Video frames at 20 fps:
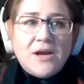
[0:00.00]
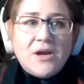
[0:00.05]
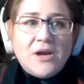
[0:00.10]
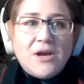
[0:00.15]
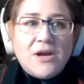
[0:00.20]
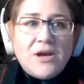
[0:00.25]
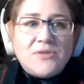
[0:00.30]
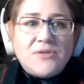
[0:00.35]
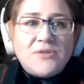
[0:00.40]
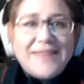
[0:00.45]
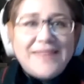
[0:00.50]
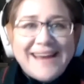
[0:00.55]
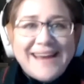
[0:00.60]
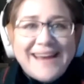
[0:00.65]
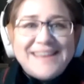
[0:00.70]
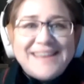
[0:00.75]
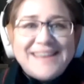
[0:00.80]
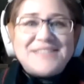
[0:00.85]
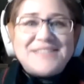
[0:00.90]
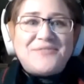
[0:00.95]
To the
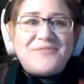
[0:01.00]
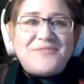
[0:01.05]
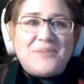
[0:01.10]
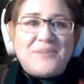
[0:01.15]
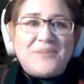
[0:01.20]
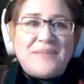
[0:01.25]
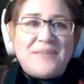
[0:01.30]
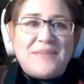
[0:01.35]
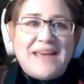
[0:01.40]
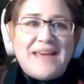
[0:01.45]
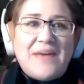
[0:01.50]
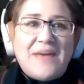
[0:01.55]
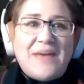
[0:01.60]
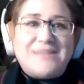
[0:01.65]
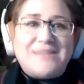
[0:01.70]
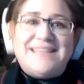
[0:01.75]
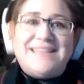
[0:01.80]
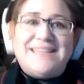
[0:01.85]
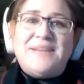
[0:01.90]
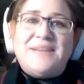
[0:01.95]
ladies of Ripley
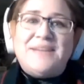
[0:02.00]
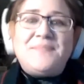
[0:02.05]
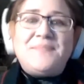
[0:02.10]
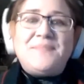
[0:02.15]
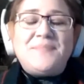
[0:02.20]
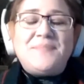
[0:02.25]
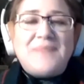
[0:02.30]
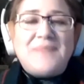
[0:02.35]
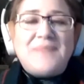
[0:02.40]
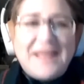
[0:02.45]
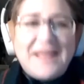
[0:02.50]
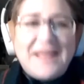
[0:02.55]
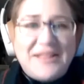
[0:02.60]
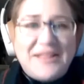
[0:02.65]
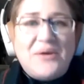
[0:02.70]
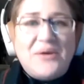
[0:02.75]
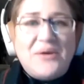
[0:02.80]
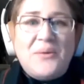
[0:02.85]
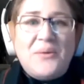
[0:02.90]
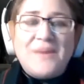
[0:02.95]
County,
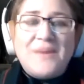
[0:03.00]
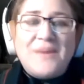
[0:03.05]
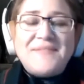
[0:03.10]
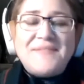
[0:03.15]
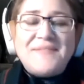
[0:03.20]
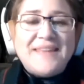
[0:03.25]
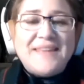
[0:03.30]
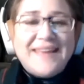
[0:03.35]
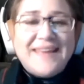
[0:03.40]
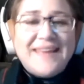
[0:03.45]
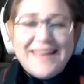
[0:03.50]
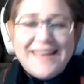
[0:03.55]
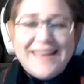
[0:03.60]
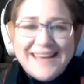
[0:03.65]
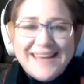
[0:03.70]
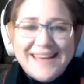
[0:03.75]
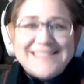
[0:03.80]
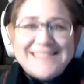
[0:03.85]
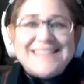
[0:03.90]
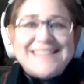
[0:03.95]
hello.
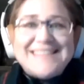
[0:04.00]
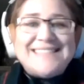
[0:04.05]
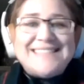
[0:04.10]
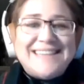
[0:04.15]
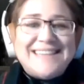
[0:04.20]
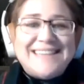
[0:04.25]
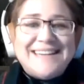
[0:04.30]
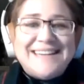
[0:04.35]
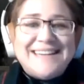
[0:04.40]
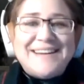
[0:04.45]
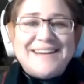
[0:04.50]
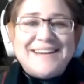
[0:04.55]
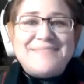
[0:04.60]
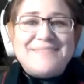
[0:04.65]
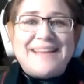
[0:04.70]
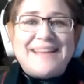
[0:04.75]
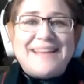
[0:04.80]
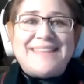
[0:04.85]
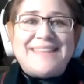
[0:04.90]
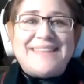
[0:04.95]
As I sit here in
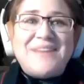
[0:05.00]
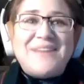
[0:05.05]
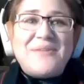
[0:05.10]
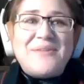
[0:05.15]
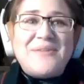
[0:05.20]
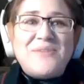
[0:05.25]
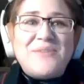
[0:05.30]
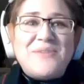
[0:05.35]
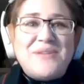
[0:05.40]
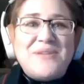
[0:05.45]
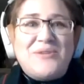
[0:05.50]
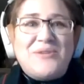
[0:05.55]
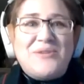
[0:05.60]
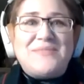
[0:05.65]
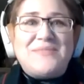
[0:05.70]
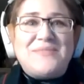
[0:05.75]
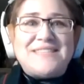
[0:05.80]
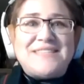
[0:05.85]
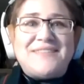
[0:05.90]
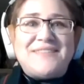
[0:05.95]
my living room in
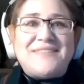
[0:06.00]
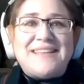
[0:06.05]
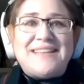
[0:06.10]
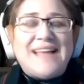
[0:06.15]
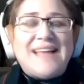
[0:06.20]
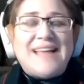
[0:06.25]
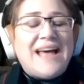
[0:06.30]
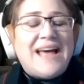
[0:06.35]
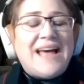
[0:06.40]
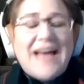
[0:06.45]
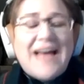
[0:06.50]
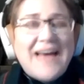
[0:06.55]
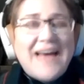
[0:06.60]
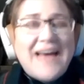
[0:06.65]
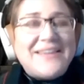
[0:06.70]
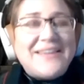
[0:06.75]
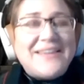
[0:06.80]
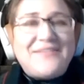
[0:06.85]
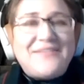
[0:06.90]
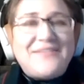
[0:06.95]
Noblesville, I
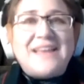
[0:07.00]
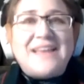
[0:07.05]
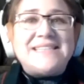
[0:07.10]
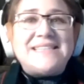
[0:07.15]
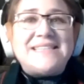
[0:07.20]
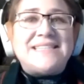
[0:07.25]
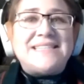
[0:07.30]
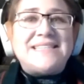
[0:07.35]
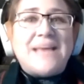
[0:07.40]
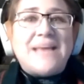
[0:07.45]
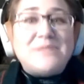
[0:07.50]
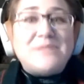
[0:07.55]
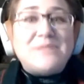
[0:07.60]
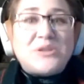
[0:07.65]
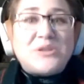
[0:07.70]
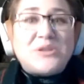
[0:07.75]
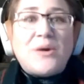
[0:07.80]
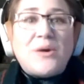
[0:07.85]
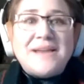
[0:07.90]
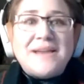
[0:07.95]
confess I'm
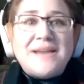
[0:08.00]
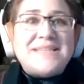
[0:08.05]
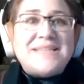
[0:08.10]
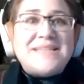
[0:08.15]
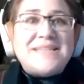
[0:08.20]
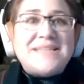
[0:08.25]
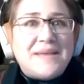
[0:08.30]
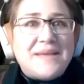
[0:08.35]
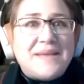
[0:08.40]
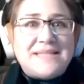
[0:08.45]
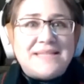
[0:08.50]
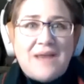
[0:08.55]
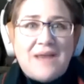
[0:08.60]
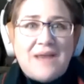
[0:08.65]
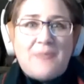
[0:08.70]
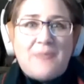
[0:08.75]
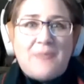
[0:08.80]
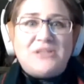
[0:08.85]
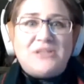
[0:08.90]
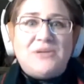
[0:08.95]
sorry to miss the
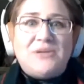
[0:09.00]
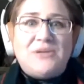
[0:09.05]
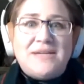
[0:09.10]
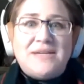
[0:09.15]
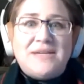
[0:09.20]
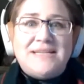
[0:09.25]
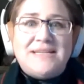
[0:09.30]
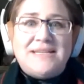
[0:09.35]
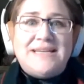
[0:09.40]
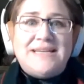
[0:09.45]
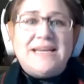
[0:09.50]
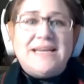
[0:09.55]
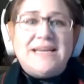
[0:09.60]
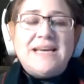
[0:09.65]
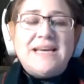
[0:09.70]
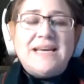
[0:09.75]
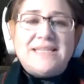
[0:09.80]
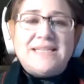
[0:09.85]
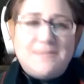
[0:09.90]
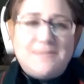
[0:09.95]
opportunity
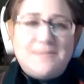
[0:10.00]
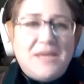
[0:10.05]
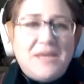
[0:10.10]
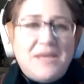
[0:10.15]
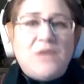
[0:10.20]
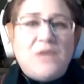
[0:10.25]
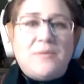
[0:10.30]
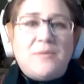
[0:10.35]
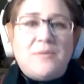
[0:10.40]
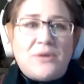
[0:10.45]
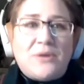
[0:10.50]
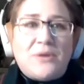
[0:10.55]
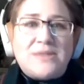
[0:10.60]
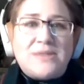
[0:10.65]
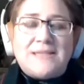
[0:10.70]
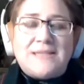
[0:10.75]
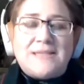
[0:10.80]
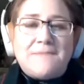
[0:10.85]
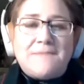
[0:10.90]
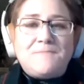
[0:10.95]
to meet you in
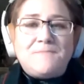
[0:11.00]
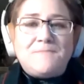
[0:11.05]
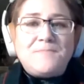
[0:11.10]
person.